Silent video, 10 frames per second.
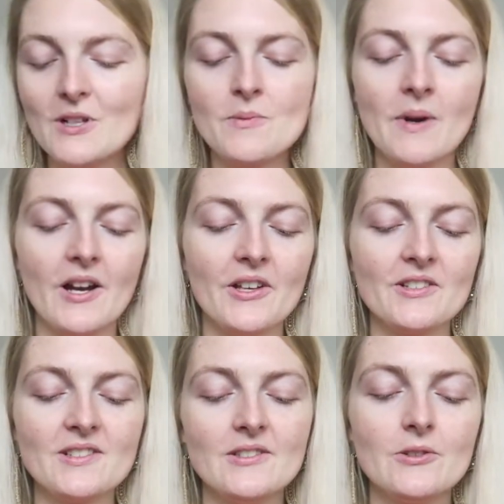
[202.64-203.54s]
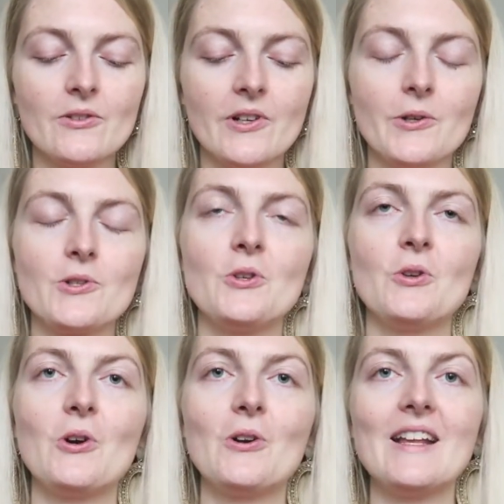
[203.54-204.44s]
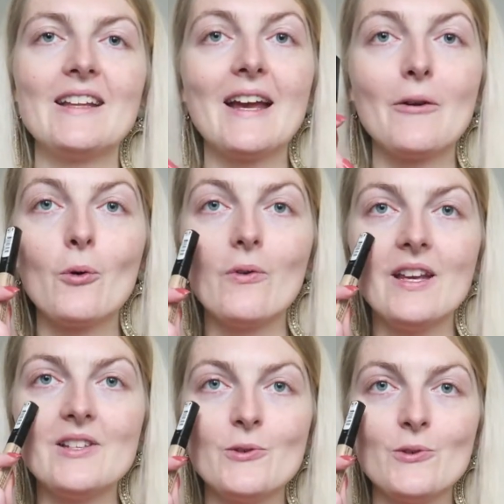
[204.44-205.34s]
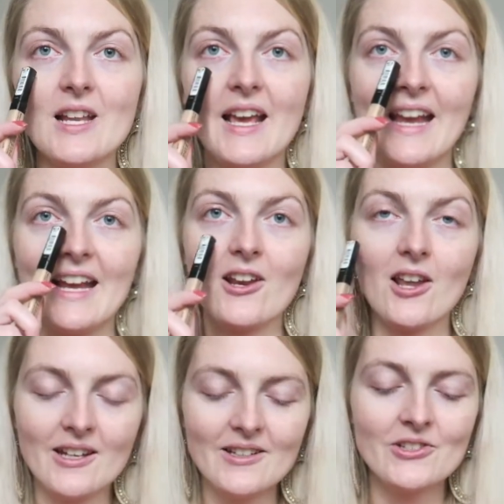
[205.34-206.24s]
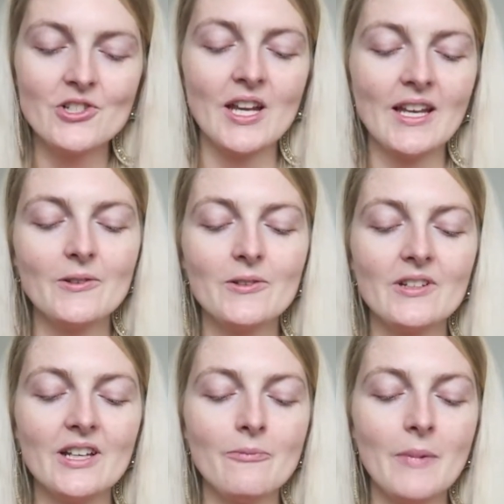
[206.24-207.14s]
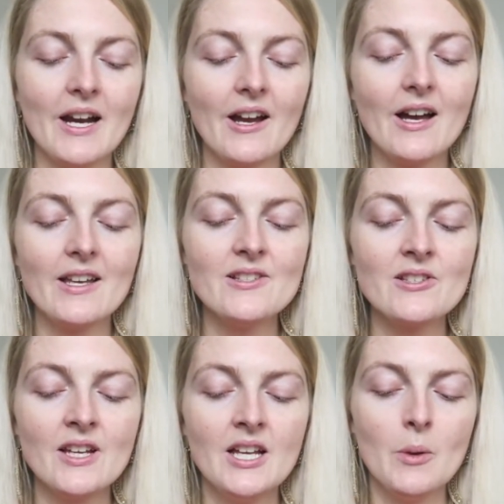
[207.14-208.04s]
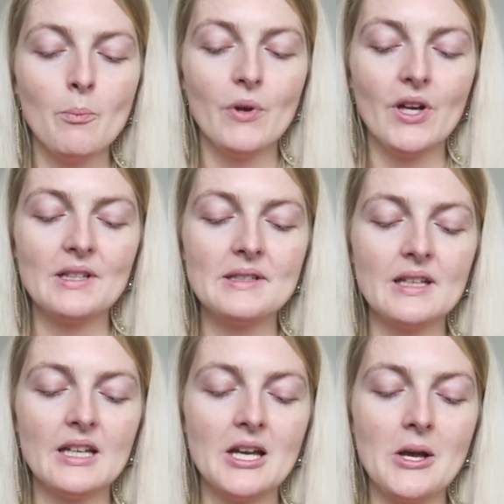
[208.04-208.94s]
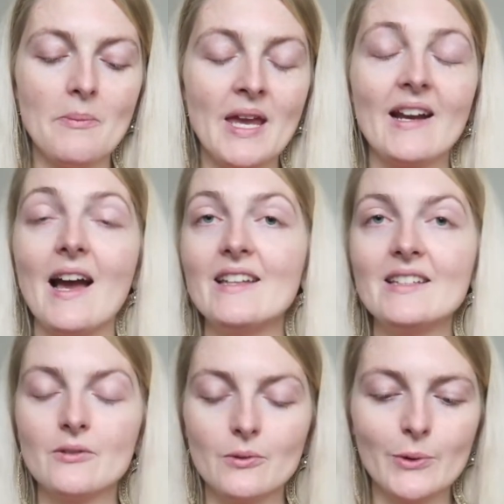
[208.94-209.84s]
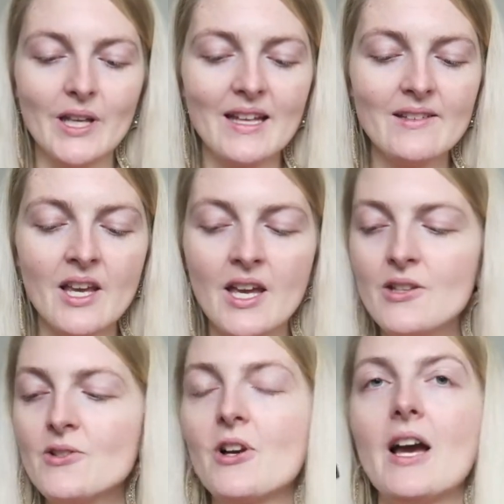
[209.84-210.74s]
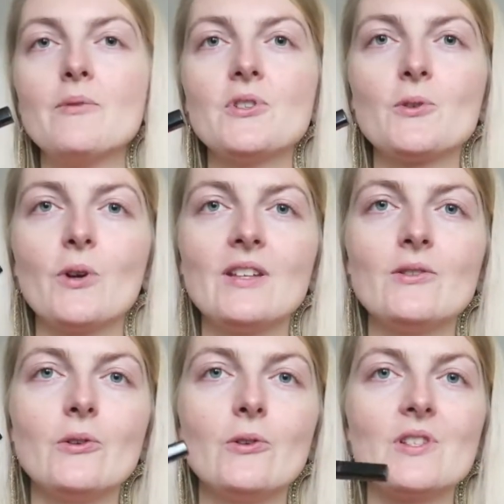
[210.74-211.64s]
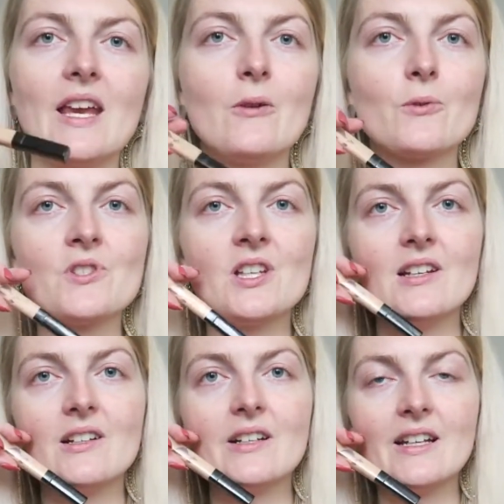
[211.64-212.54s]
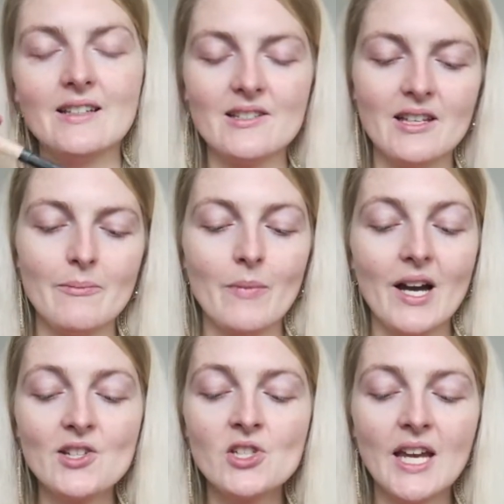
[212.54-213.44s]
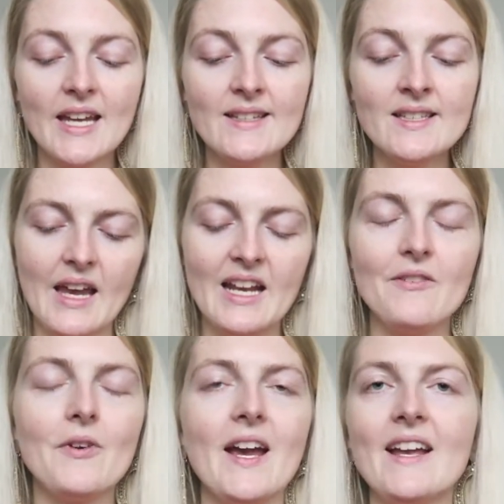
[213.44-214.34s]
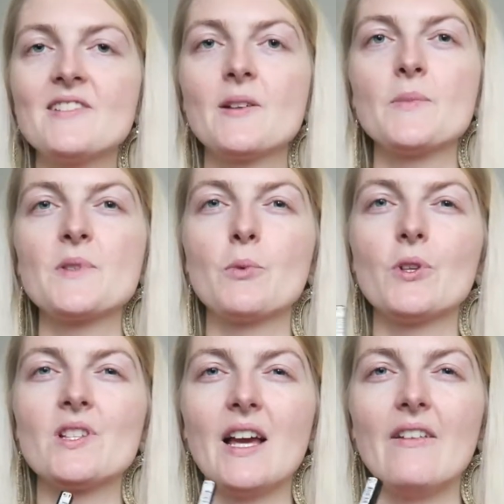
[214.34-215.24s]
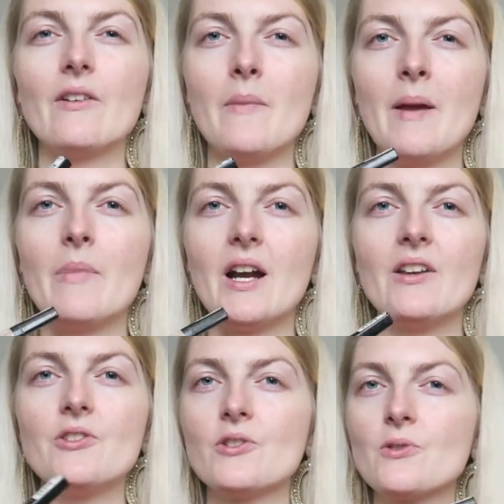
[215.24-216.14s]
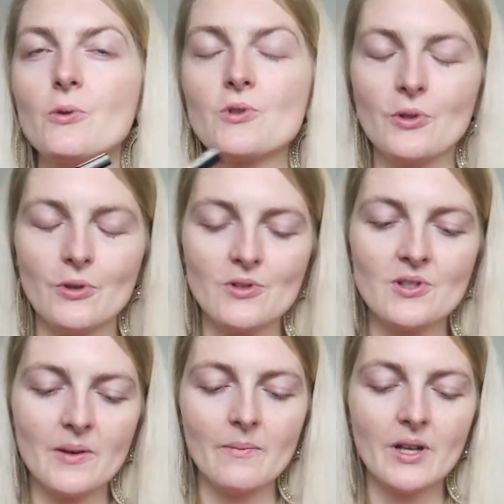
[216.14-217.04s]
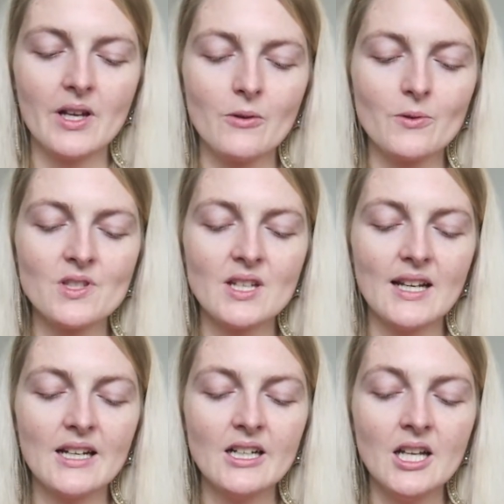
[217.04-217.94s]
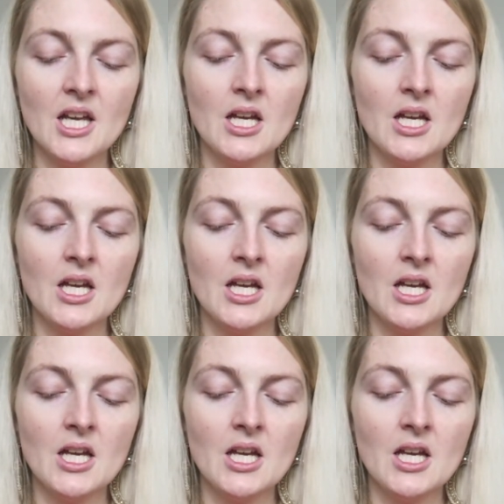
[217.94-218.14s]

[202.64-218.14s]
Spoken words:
watch my other tutorials, you know that I always use like a lighter shade underneath my eyes. But here I didn't do that. So I'm just going to use a concealer that is in my shade. And if I had some spots, I remember I just also used some concealer.